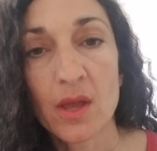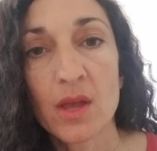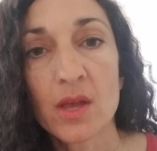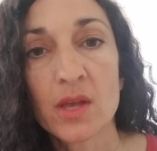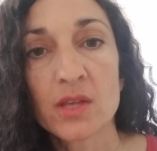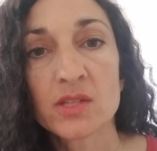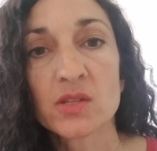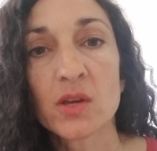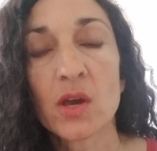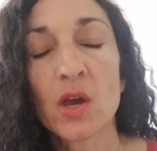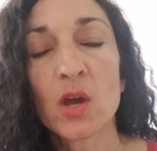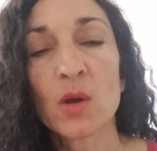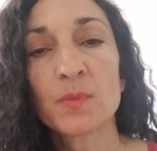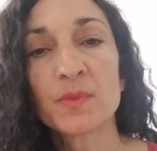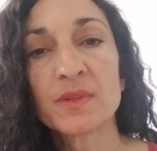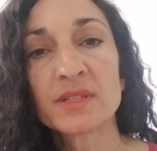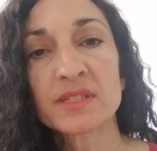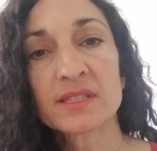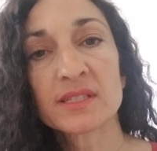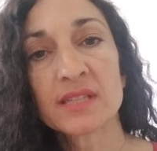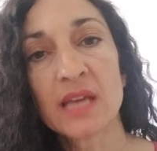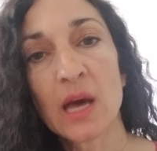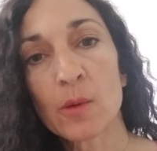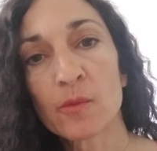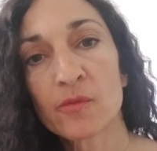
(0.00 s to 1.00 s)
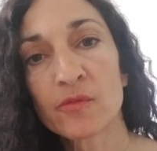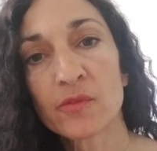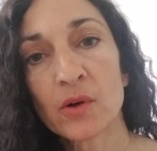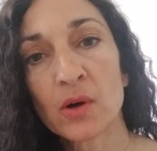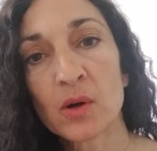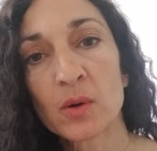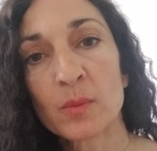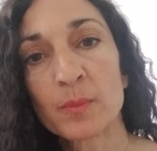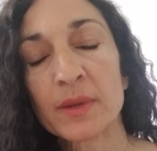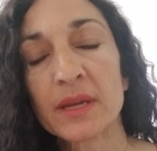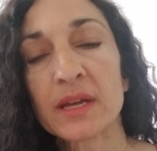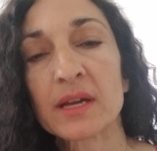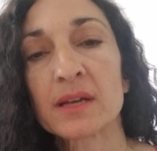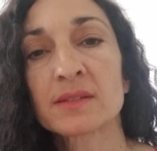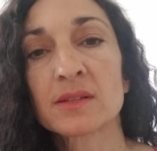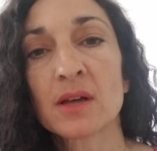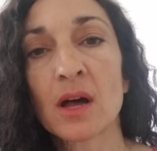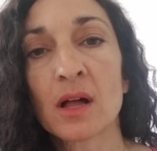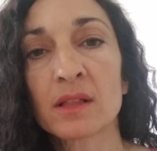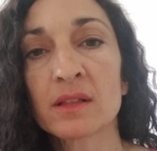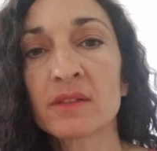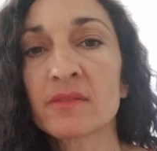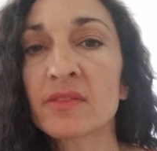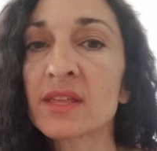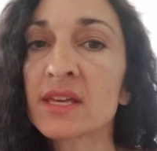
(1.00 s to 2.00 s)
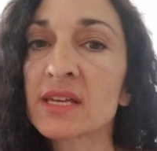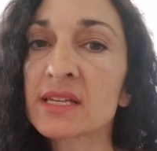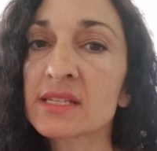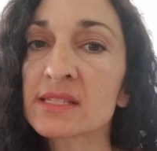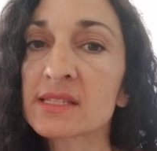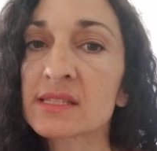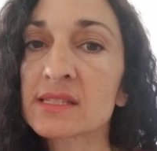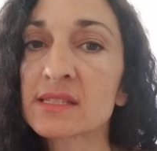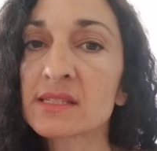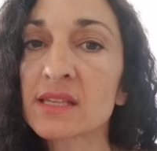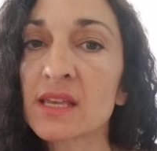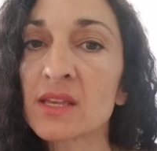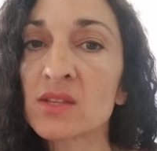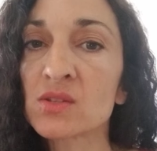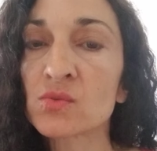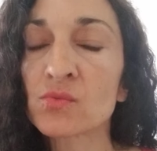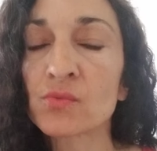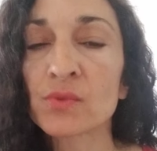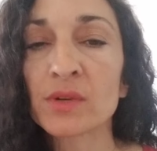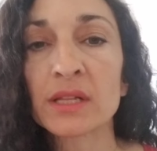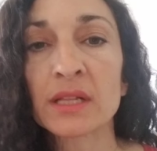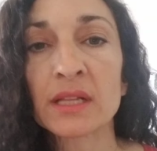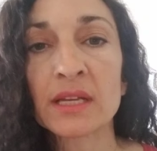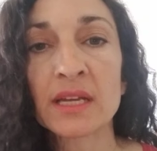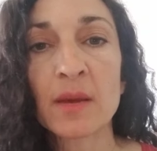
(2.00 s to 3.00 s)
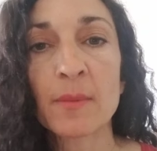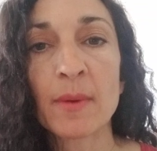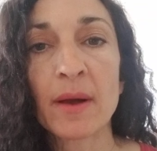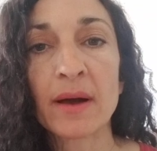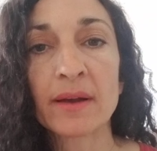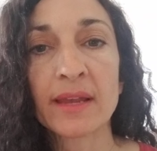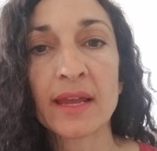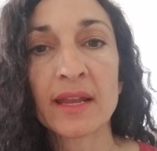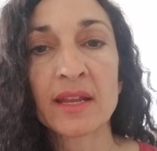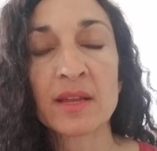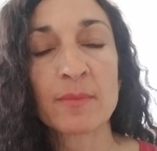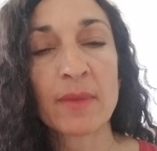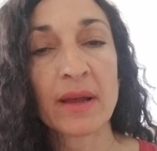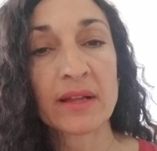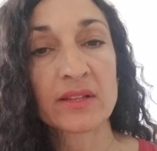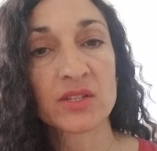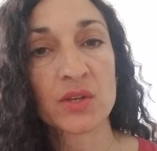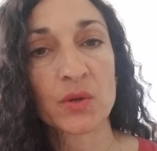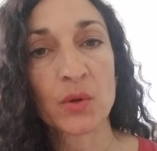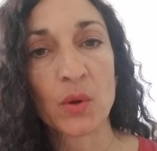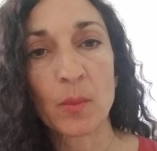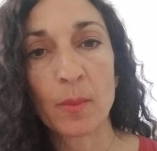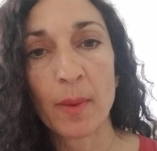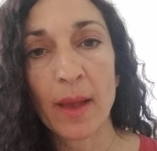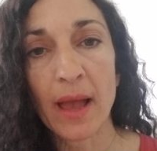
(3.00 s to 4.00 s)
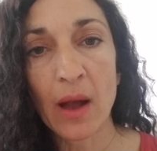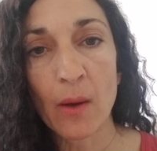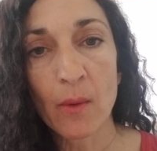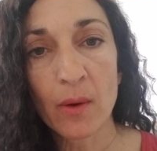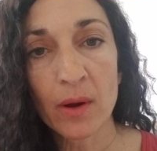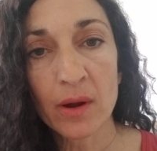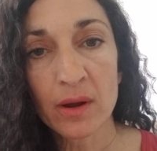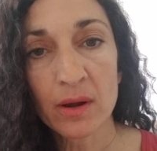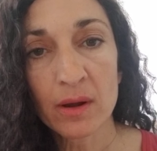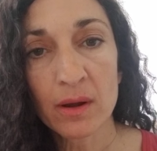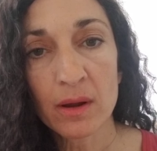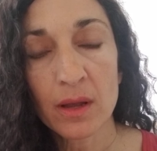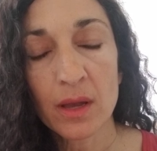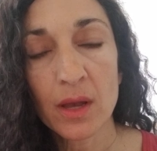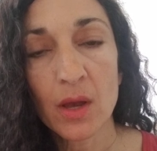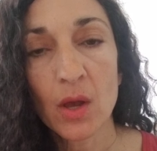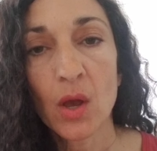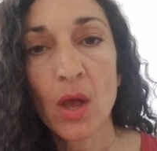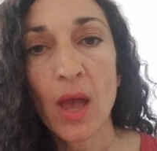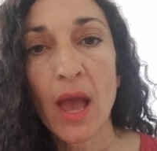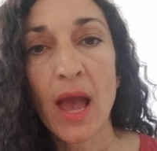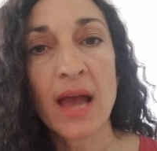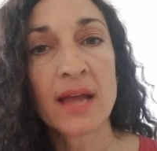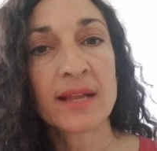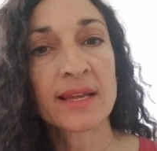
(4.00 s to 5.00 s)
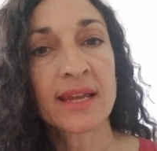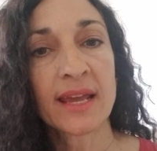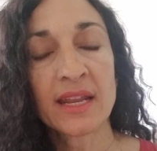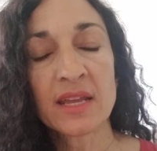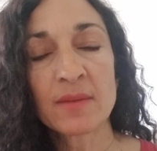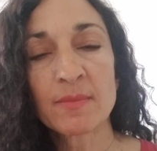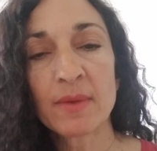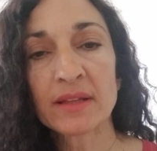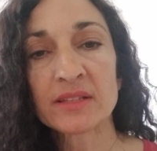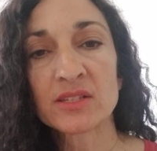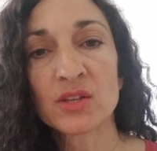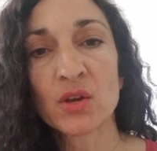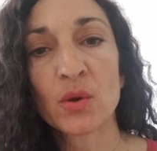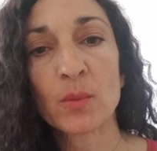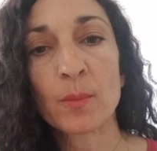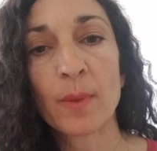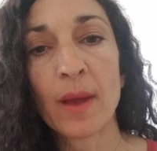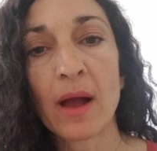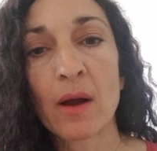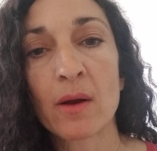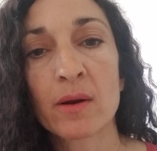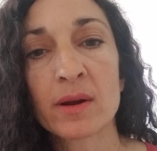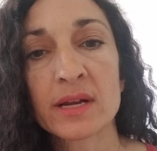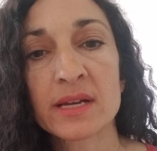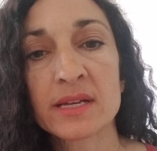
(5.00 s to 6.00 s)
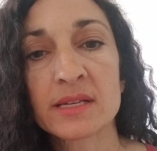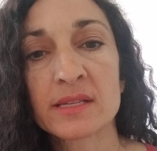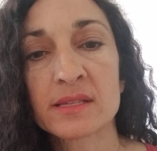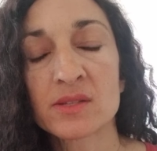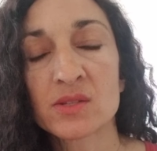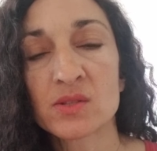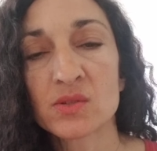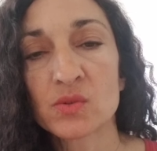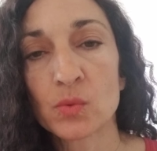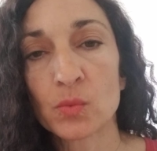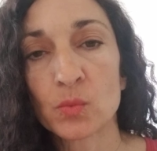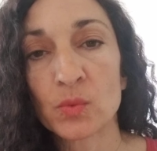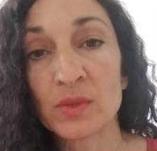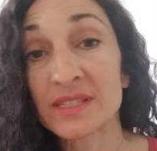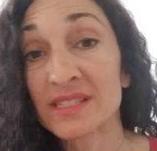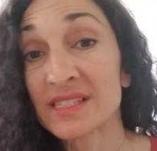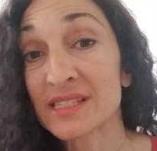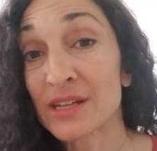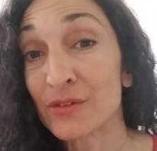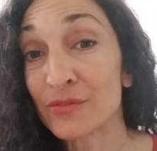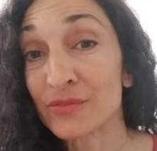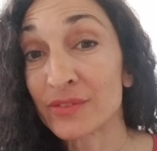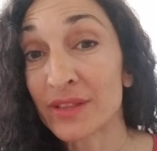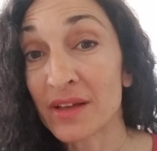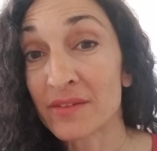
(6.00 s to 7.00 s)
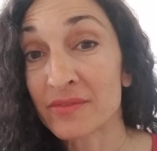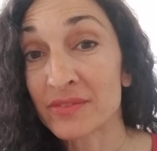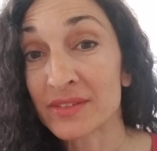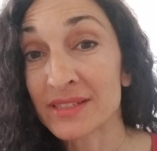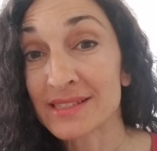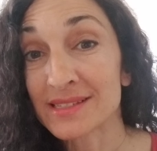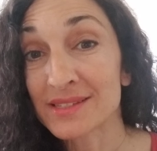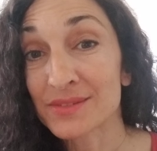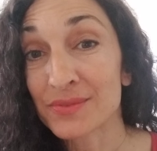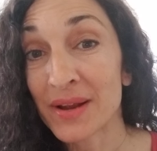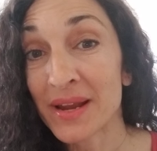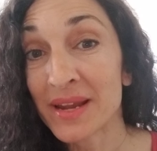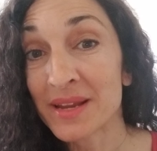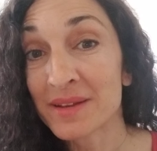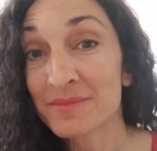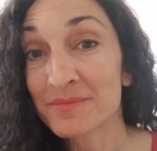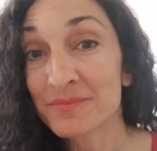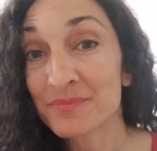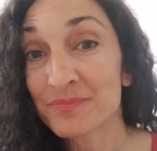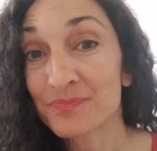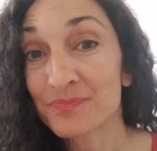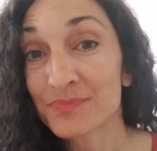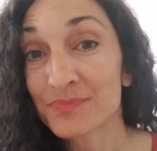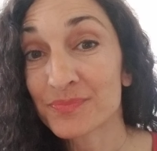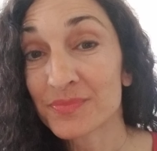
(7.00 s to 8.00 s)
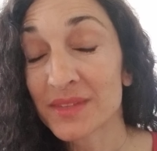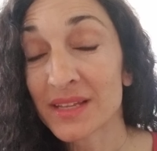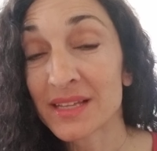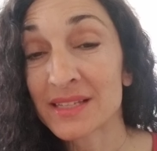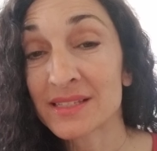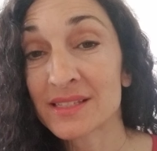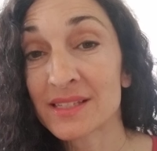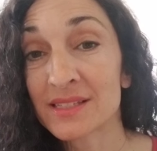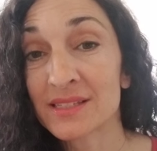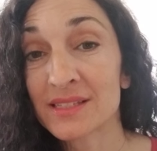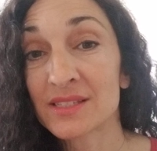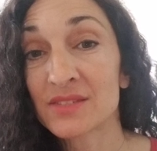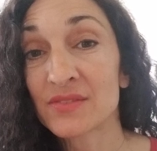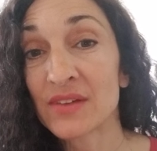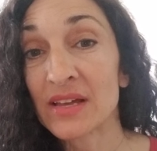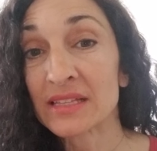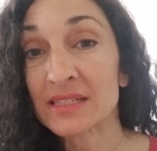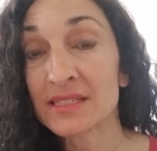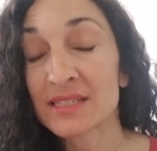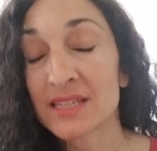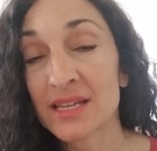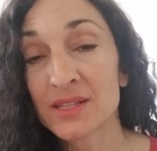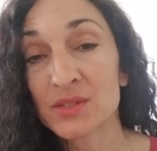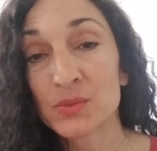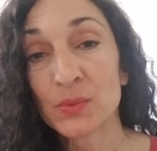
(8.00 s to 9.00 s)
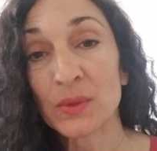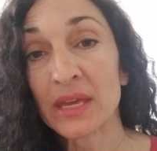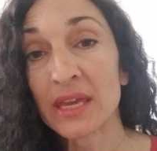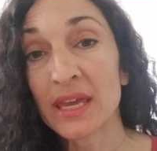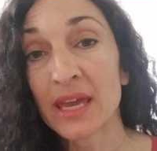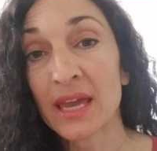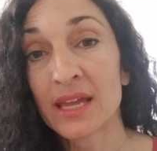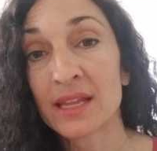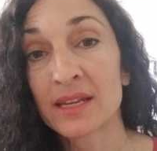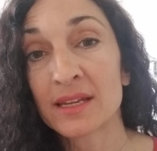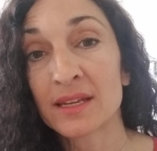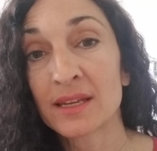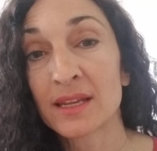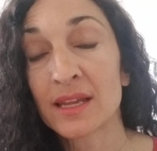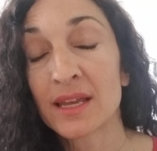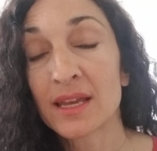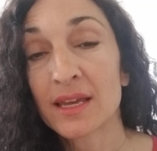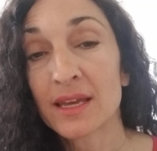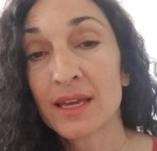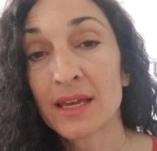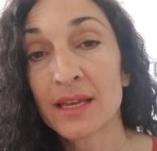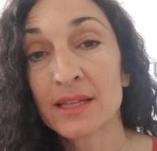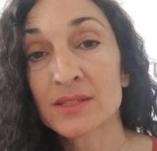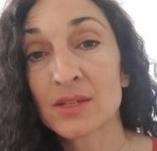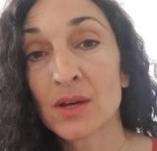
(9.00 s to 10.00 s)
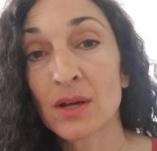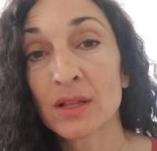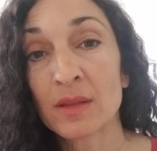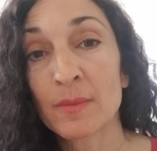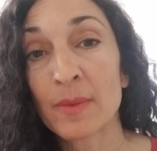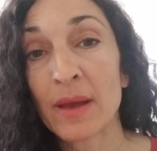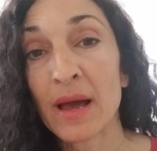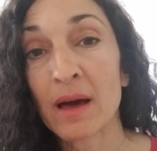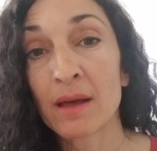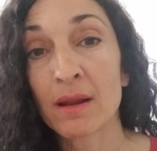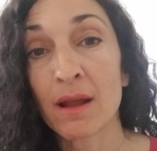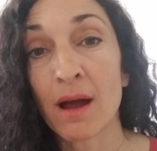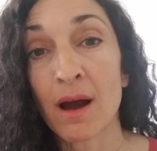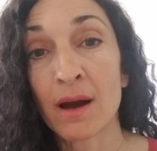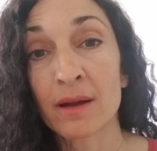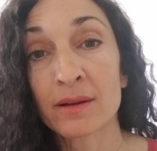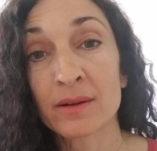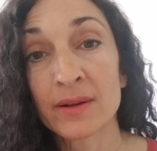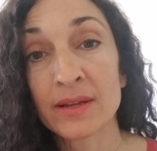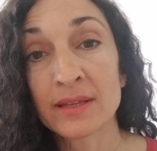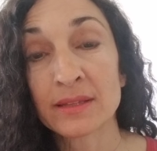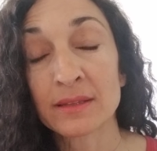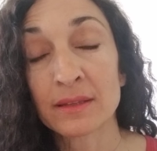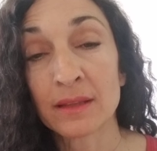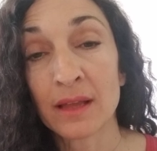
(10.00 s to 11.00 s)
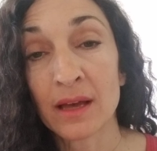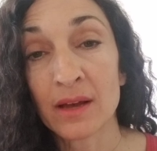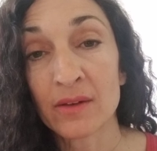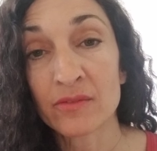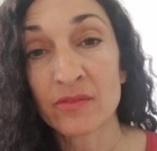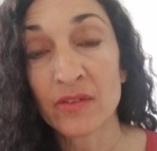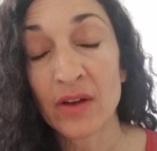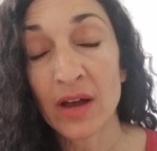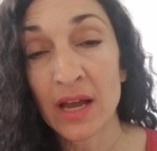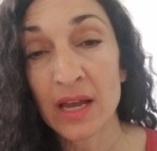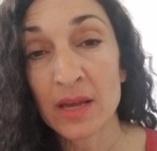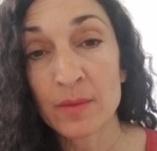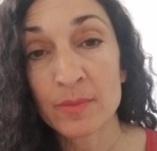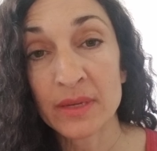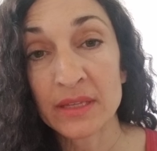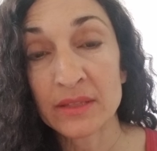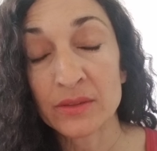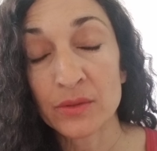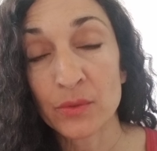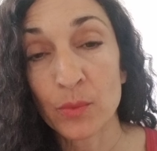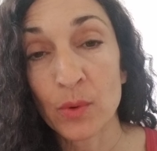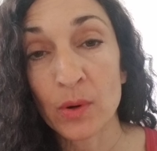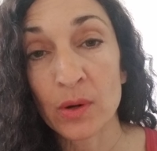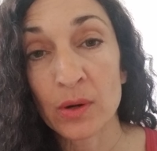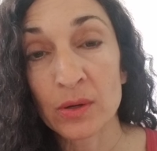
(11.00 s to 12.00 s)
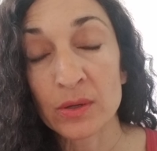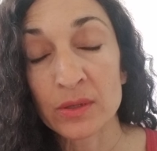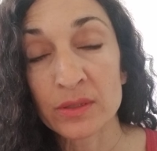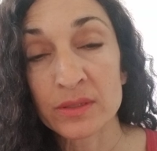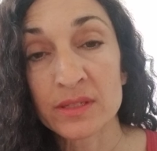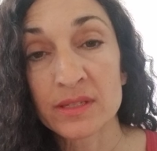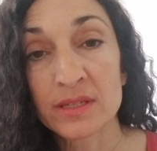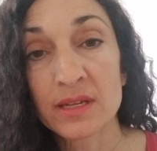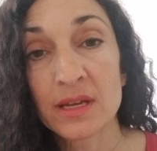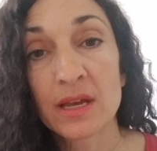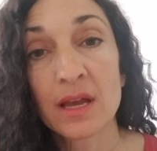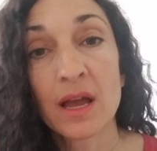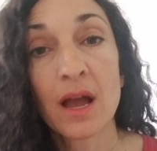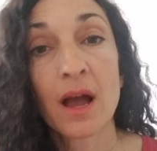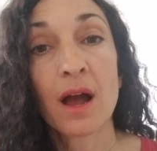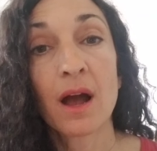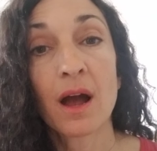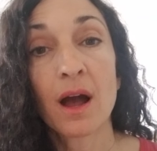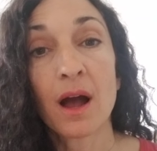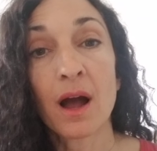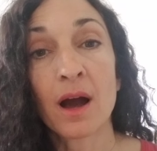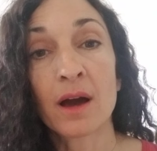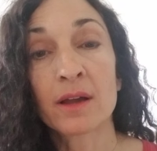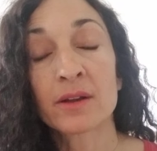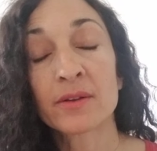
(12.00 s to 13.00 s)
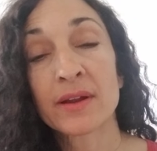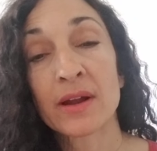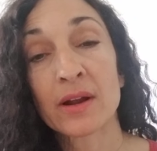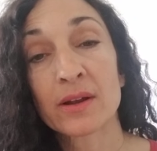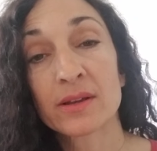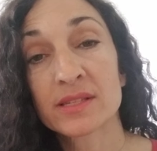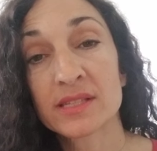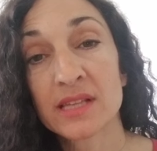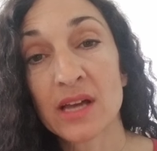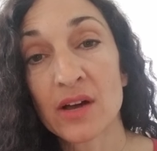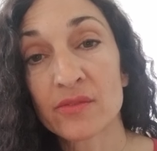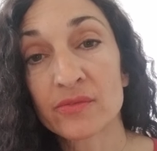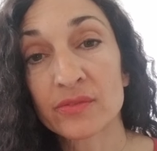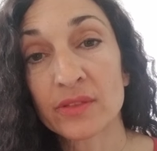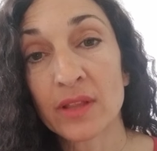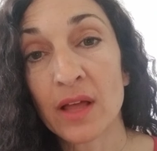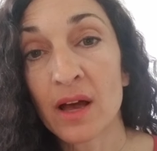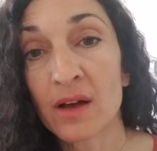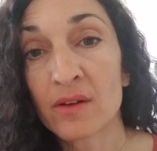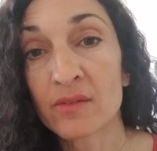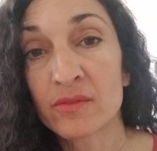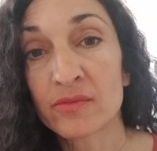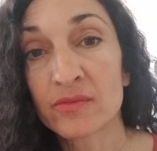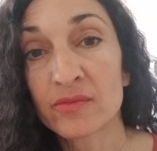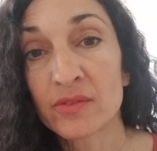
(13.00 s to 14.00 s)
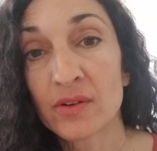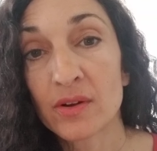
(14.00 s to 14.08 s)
So I hope this is helpful because all of this is really about getting back to your own power. And getting back to your own power is what self-love is, right? And since it's Valentine's weekend, it's all about honoring the love vibe in the world, honoring our self-love,